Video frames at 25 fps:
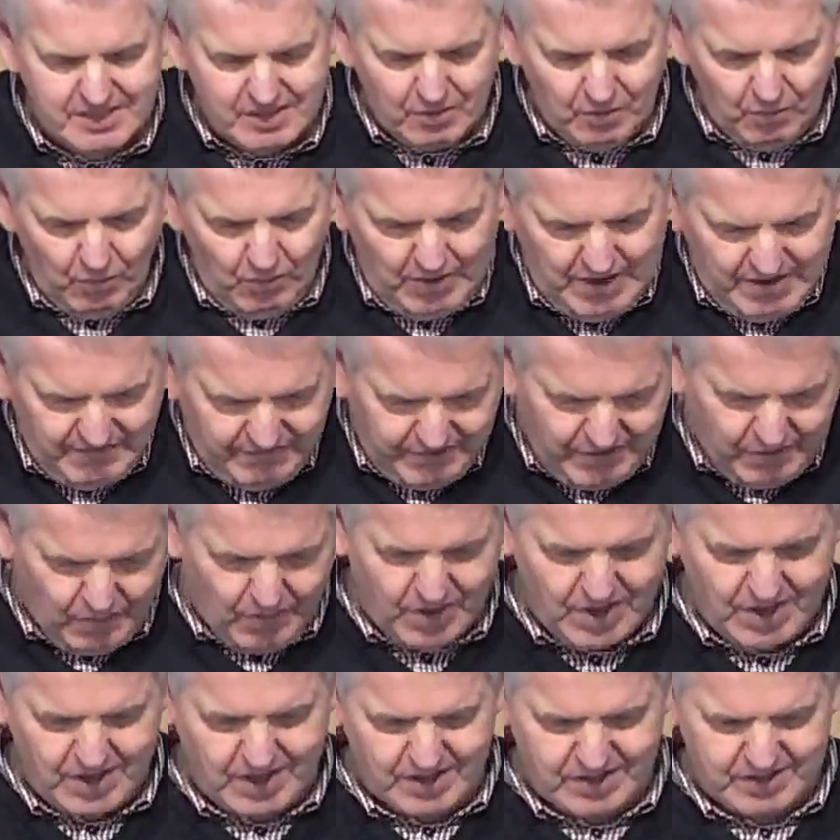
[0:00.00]
wherever you
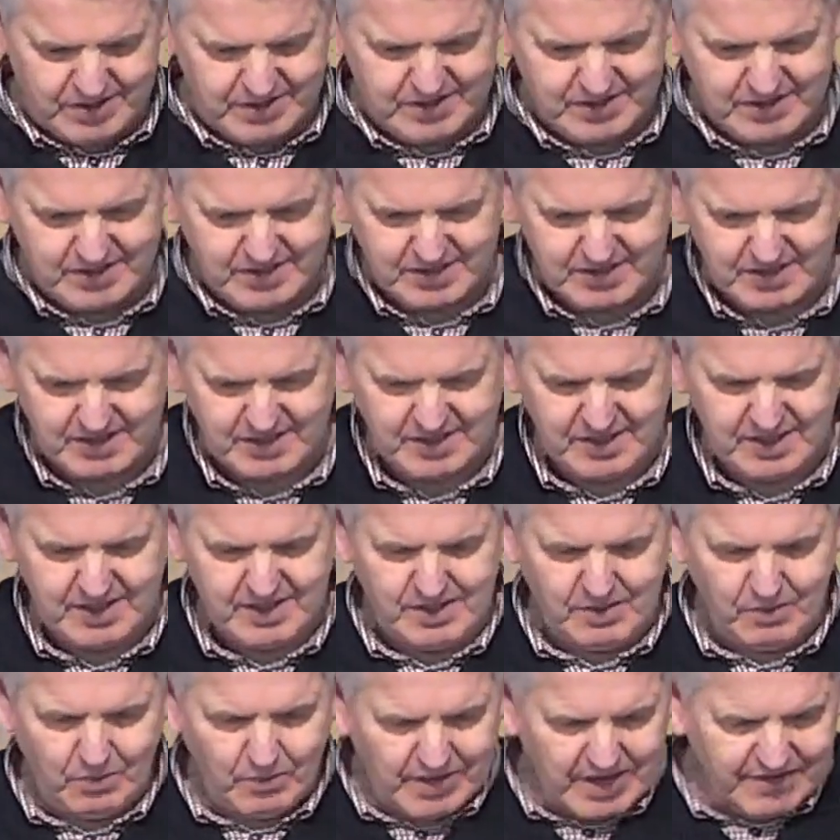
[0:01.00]
are,
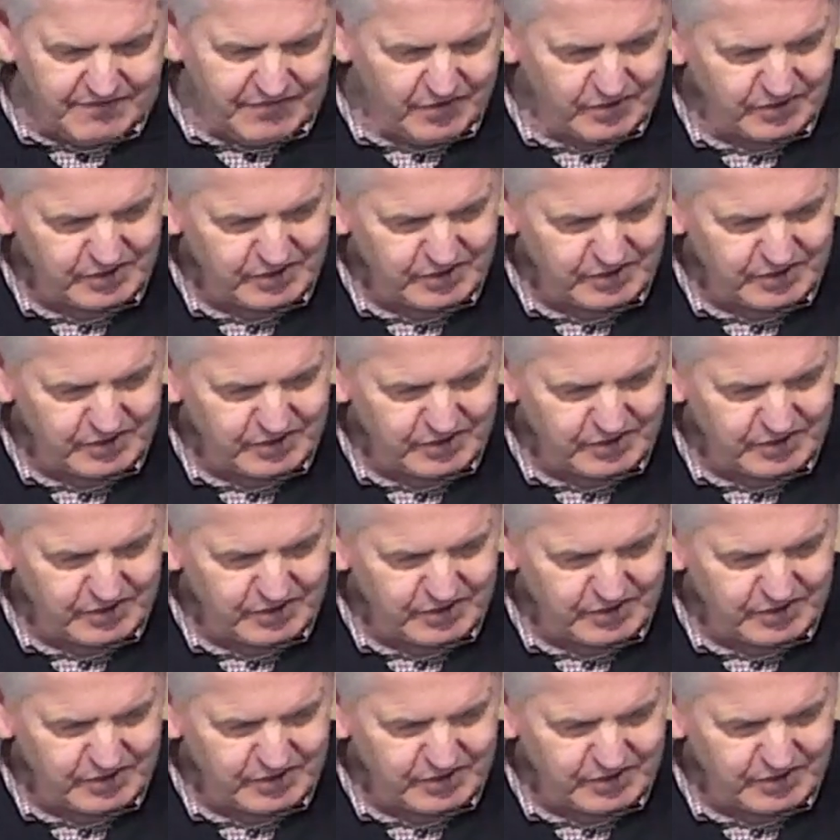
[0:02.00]
whatever you're